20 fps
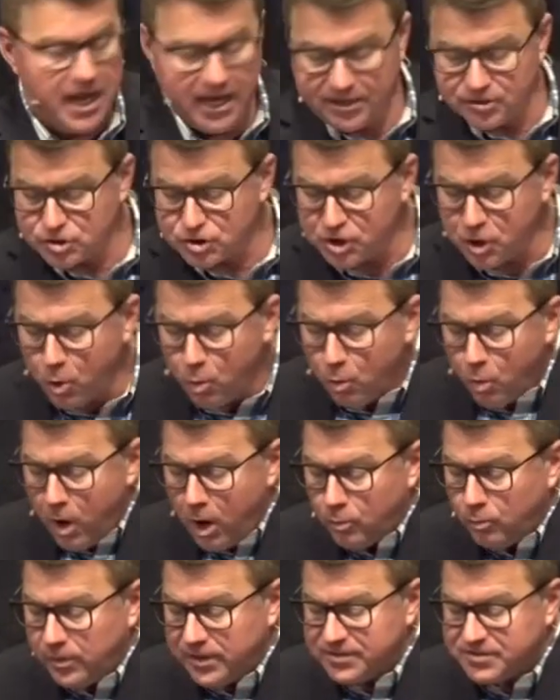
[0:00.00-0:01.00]
And so,
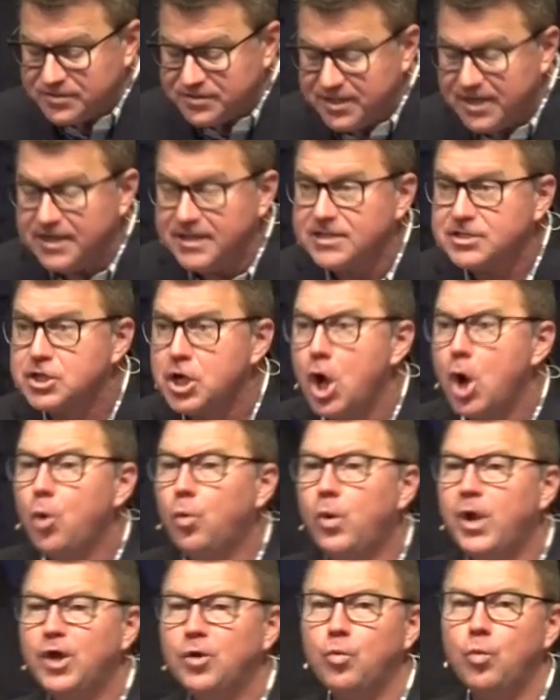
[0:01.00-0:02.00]
what we see is
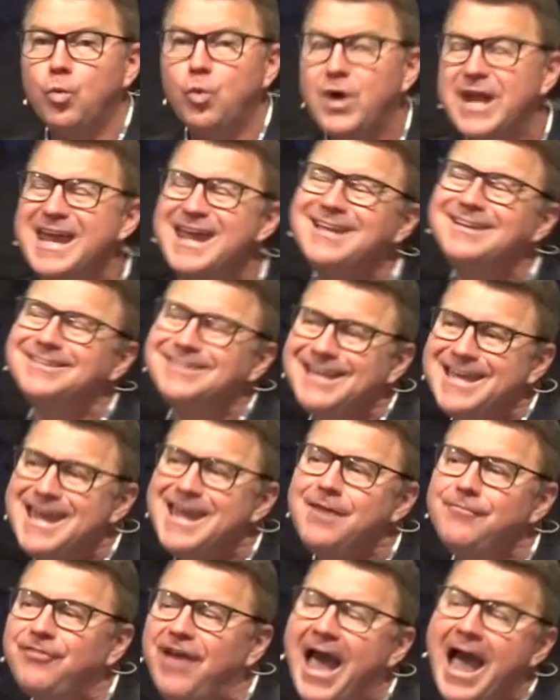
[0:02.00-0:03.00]
when we
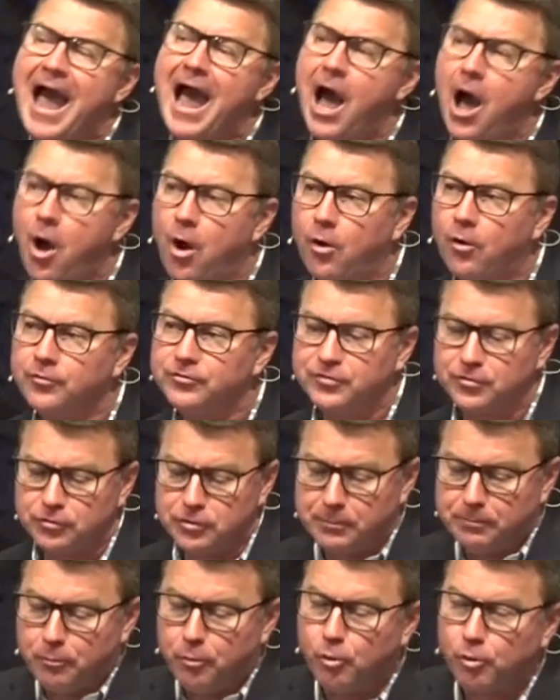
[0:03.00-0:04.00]
leave out
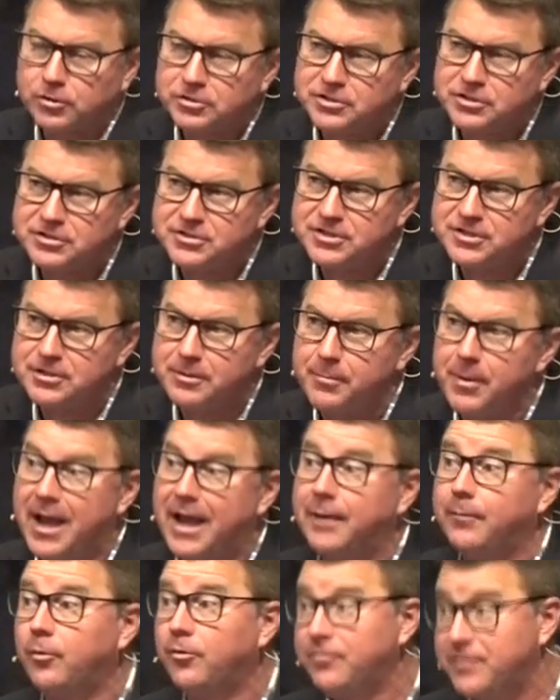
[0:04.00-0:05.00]
the portions of the
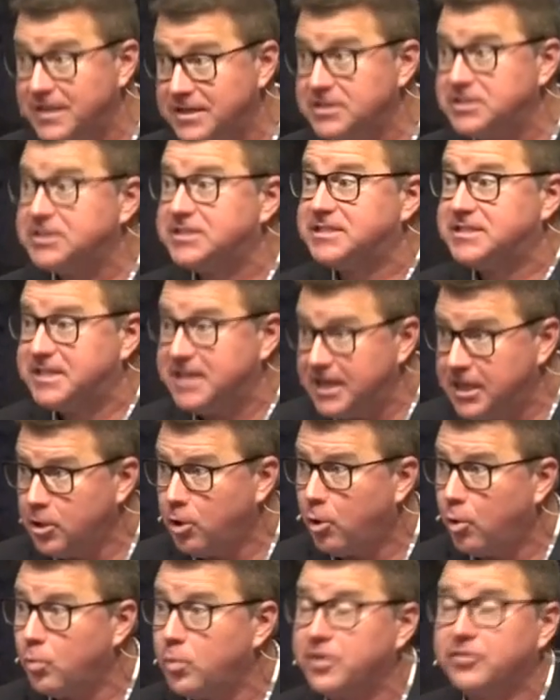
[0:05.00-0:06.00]
Bible that
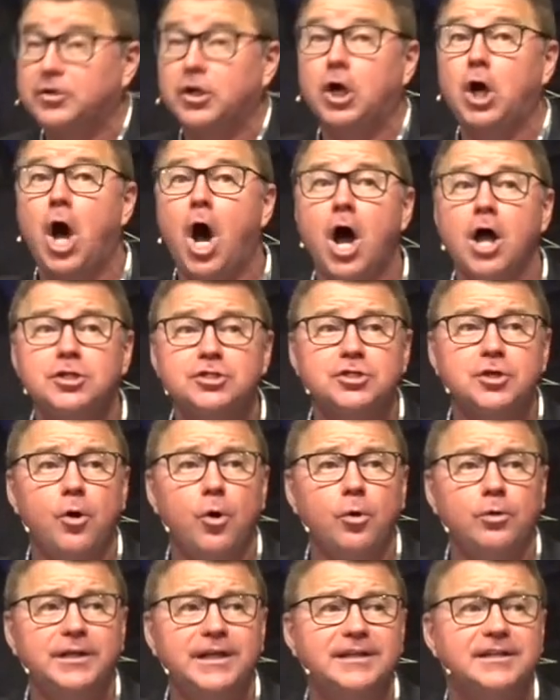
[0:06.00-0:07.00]
deal with God's
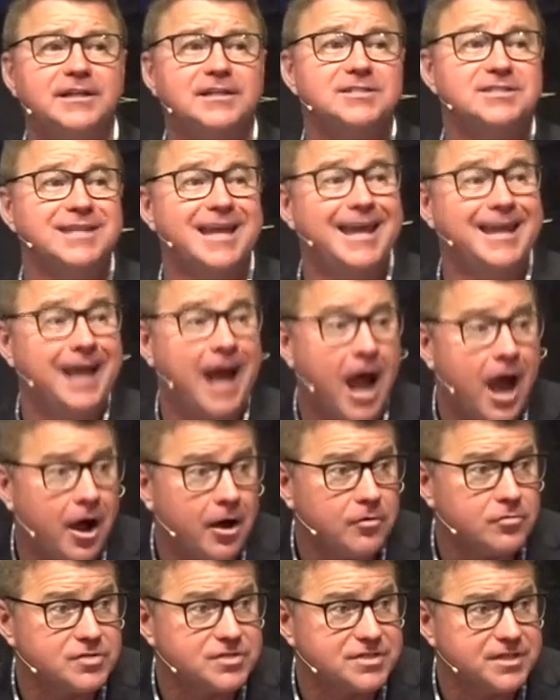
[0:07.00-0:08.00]
holiness and
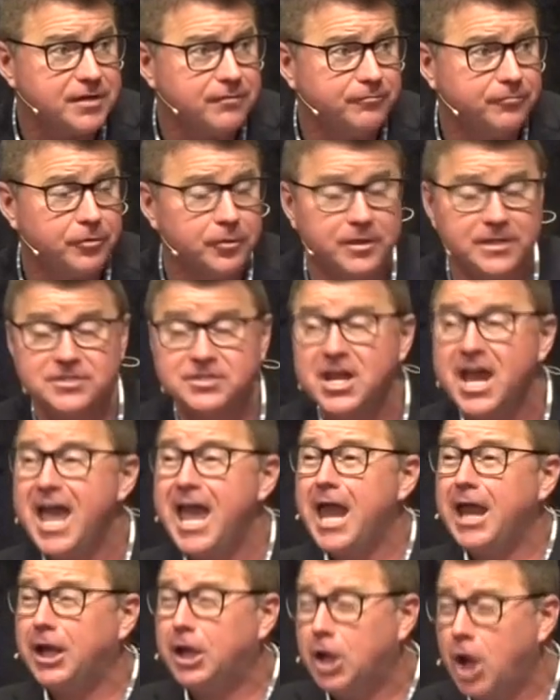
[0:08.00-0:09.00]
our sinfulness
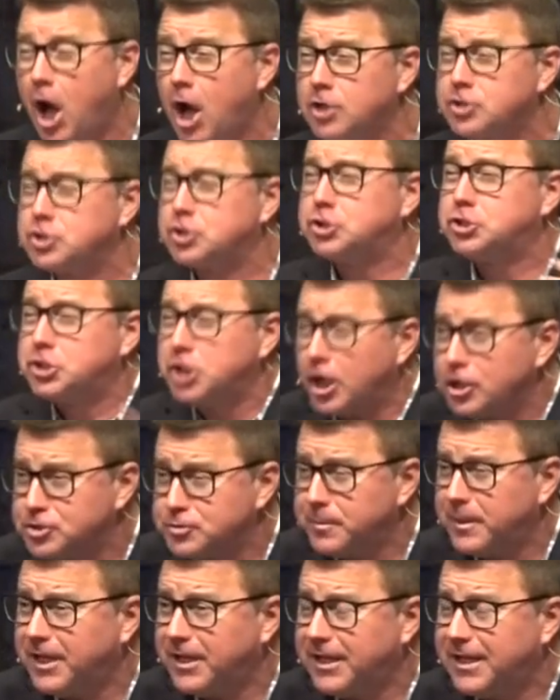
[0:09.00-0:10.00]
and God's
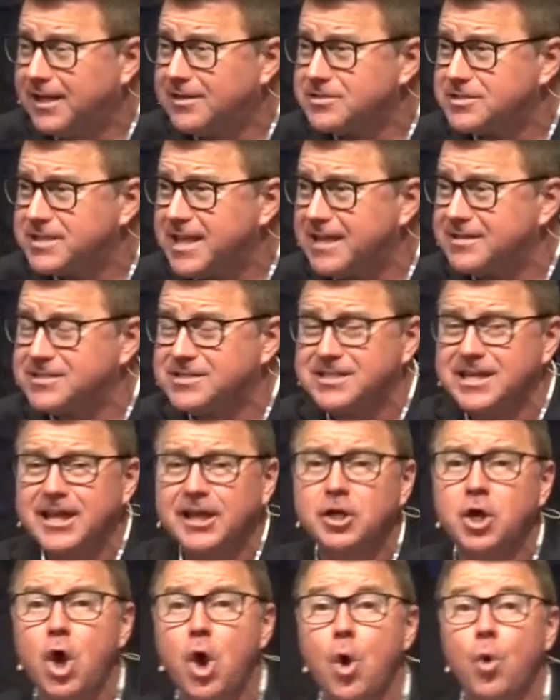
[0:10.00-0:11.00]
judgment against that
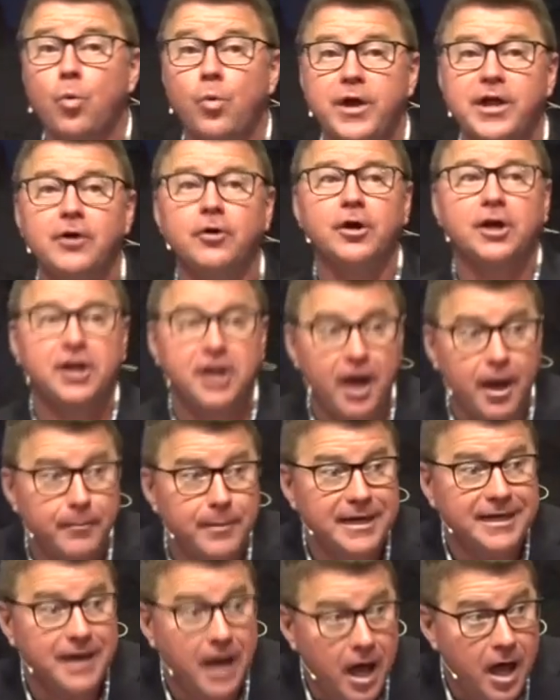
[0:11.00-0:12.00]
sin, we are
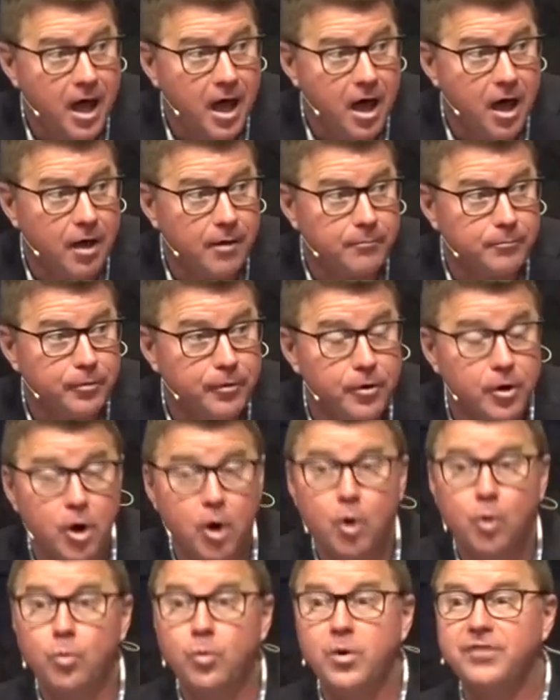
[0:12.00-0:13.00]
coming up
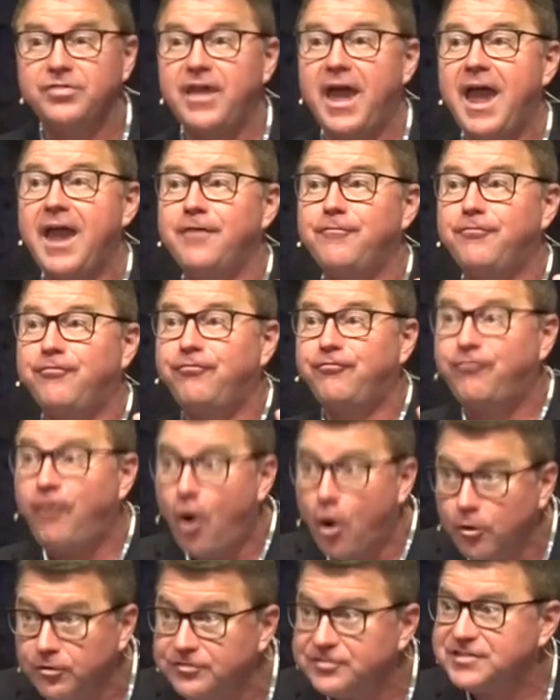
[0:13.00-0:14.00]
with a
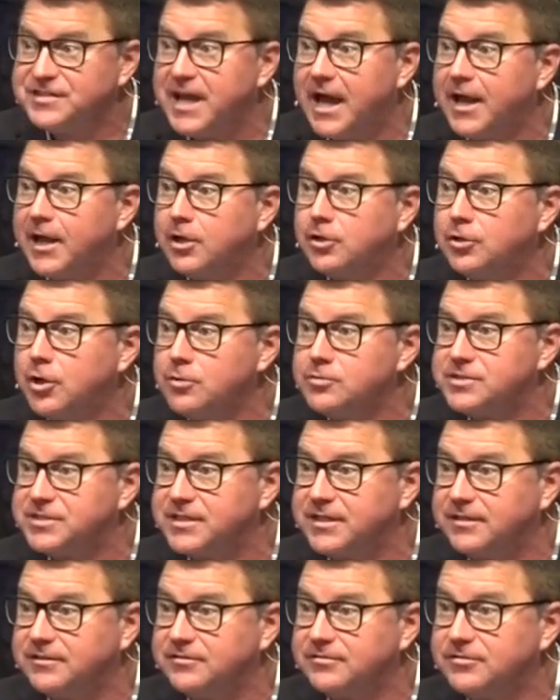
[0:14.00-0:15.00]
false
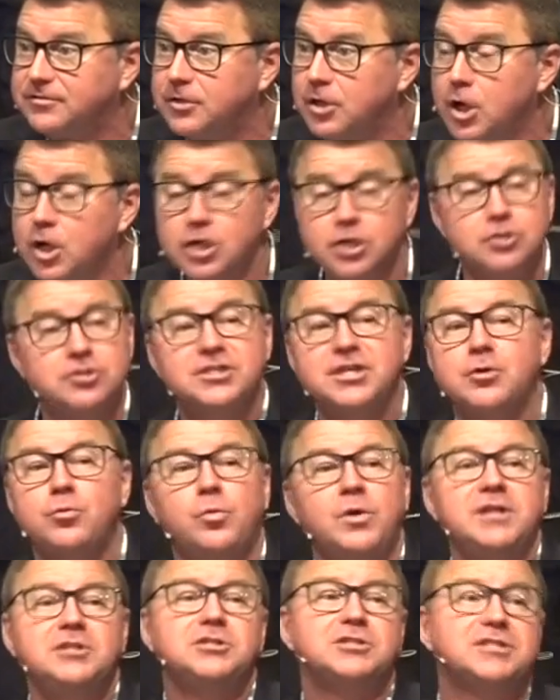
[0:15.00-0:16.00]
diagnosis. You see,
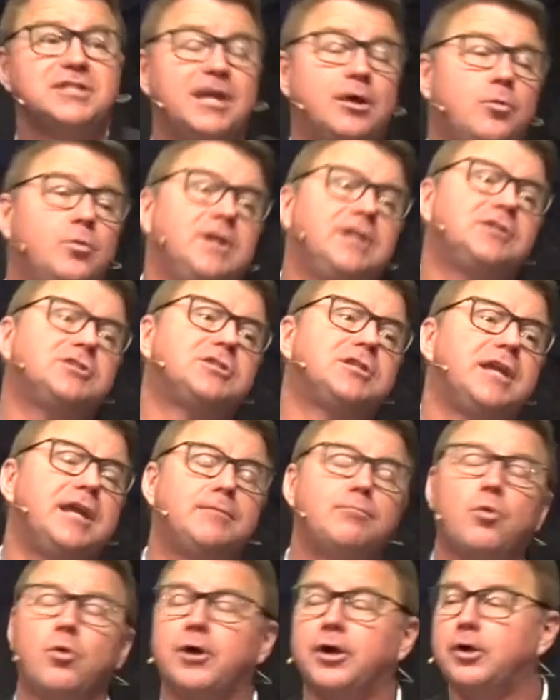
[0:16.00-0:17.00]
we just think we just
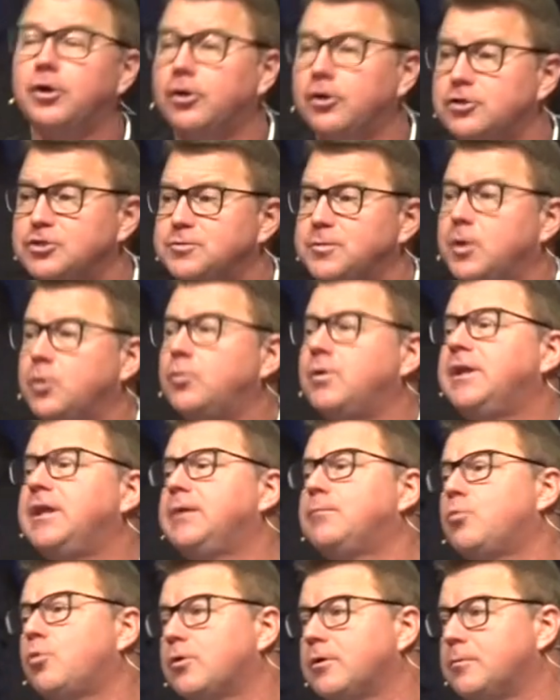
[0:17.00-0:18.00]
need more encouragement. We
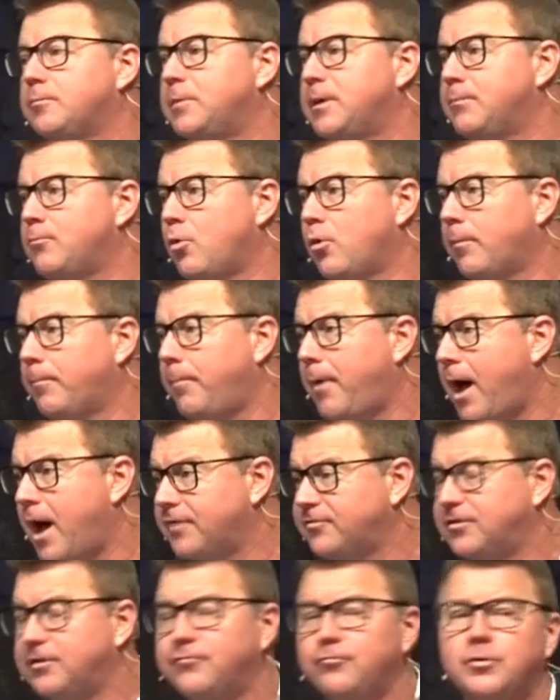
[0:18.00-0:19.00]
need more to be more
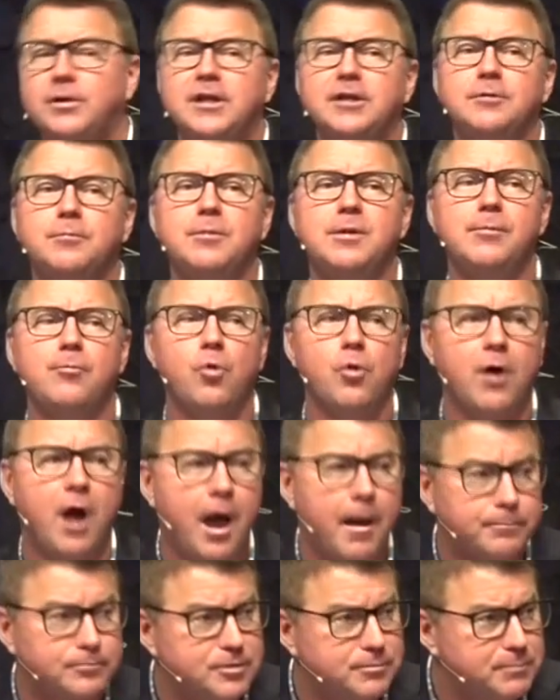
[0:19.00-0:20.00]
positive. We need to be more
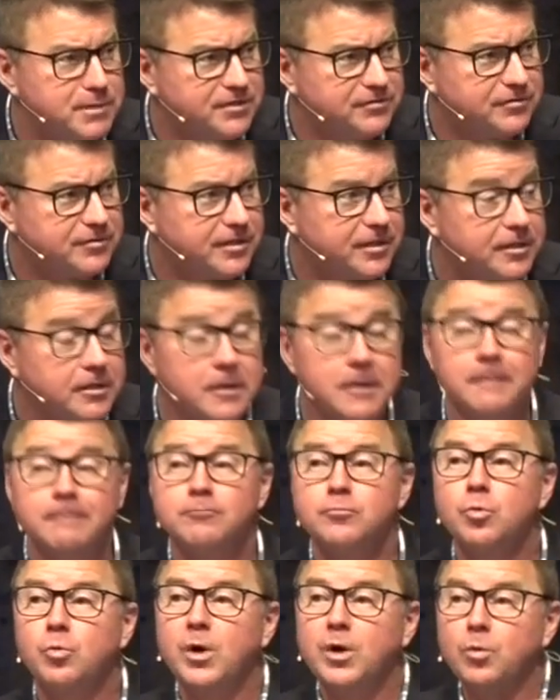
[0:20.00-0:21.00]
optimistic
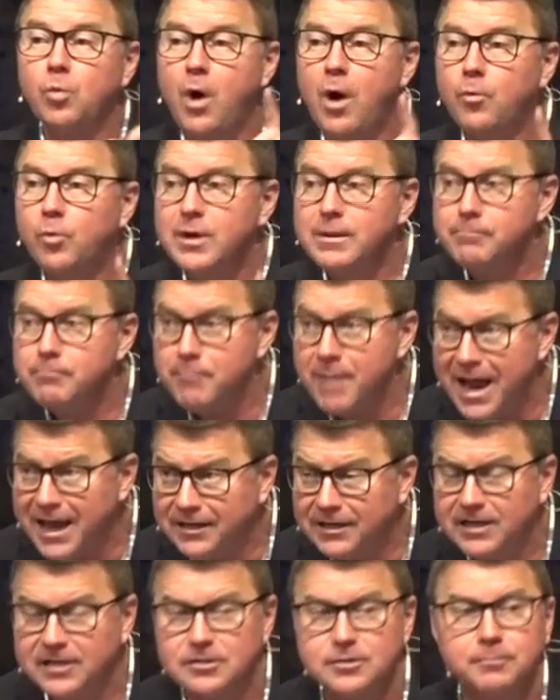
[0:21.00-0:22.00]
when what we
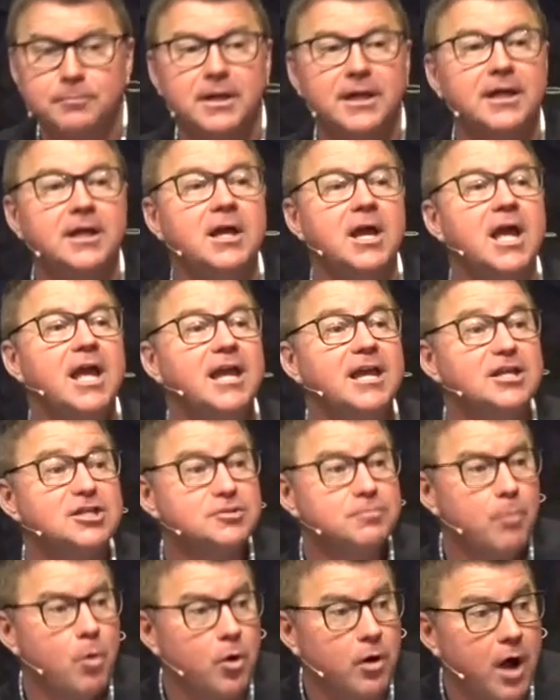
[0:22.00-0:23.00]
may need to be
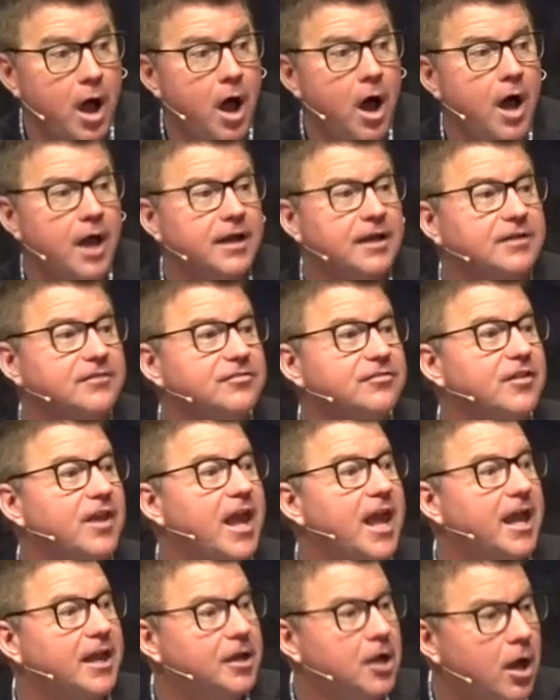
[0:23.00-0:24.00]
is more honest
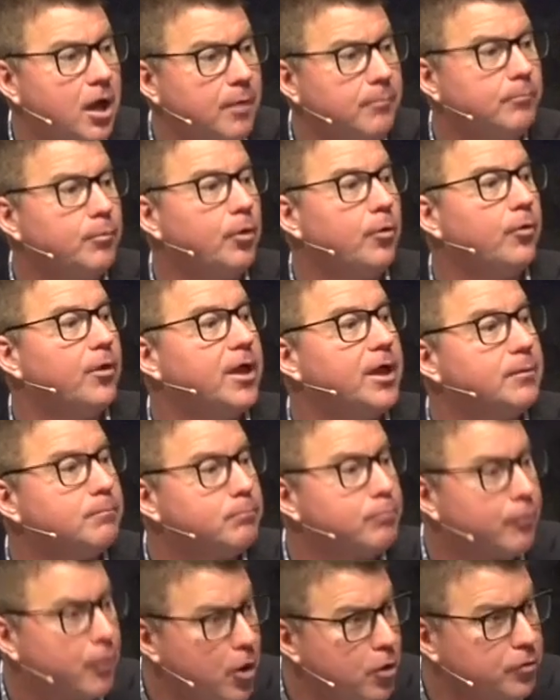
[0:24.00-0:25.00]
and humble
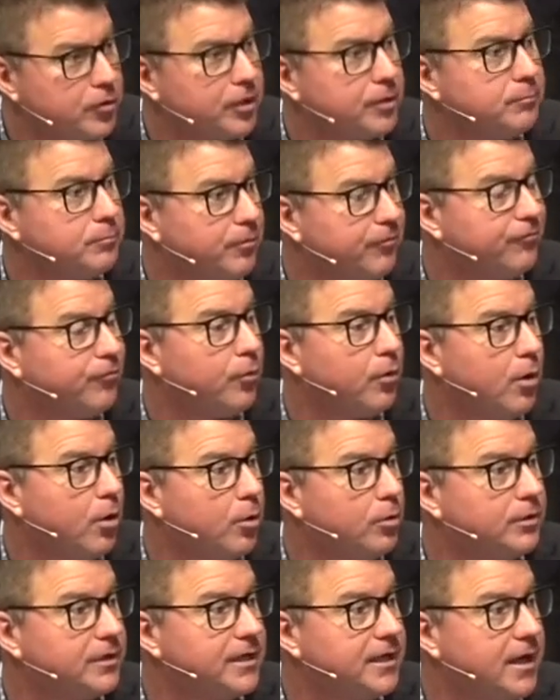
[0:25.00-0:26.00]
and broken before a
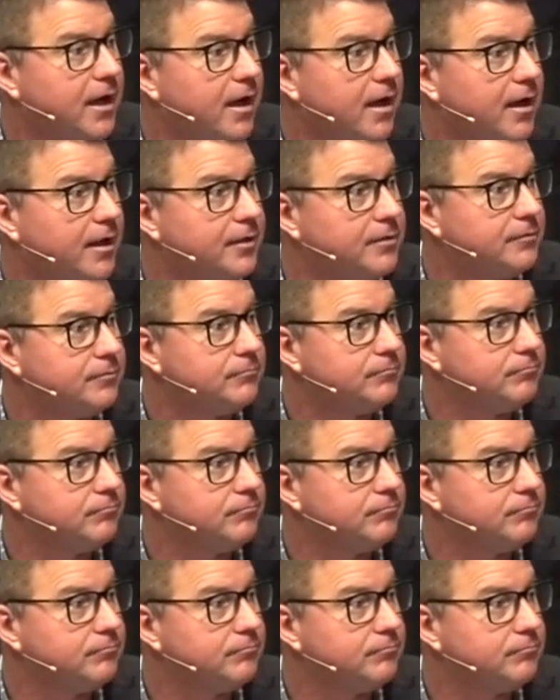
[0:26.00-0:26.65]
holy God.